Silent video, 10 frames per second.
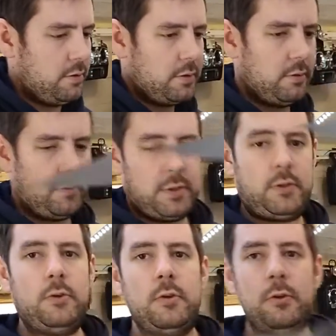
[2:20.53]
So we've got
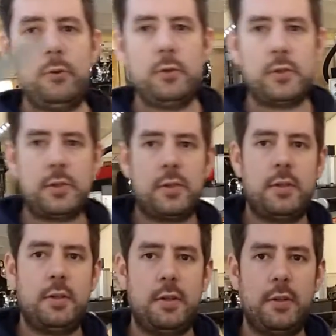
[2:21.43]
two of those.
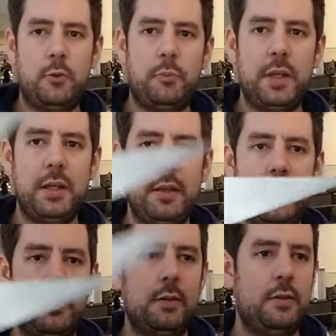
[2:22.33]
It'll be
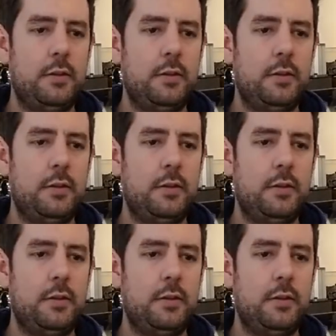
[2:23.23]
the